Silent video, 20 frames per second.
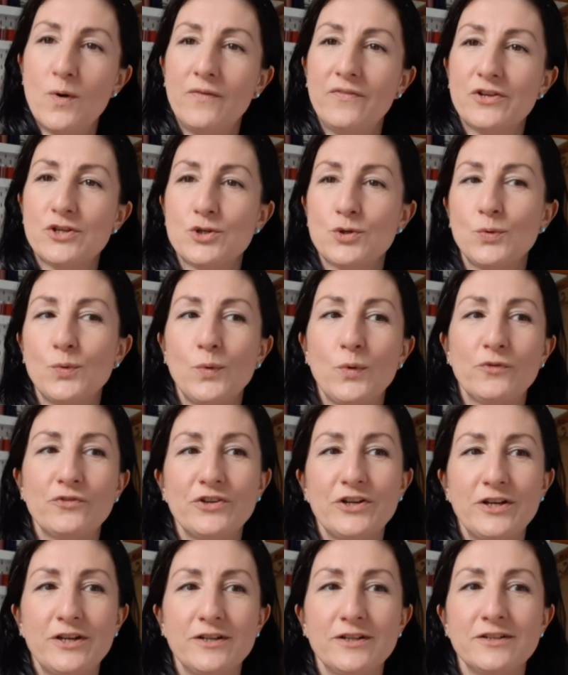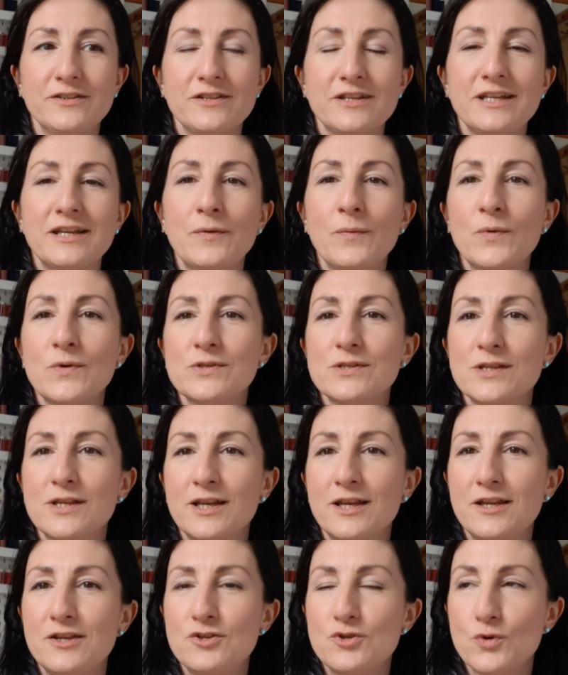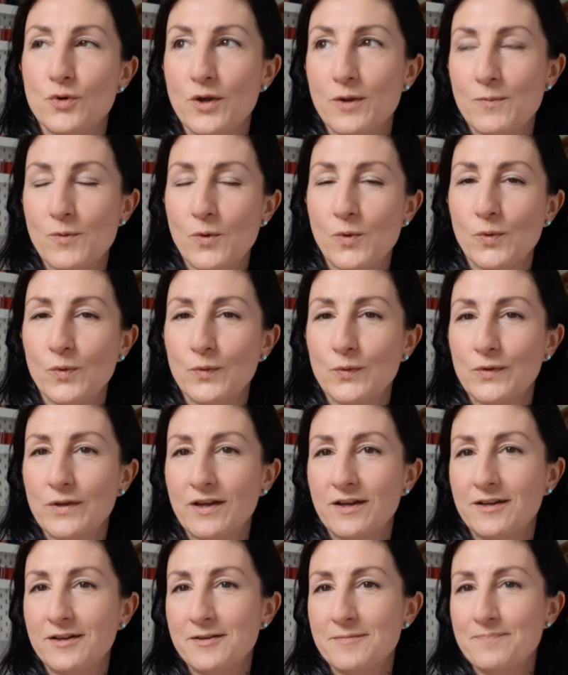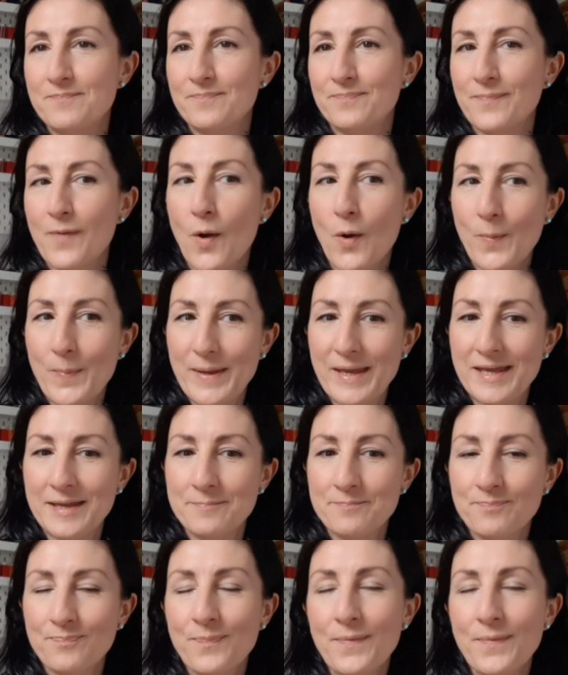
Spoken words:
of a chore for her than it was an enjoyable hobby.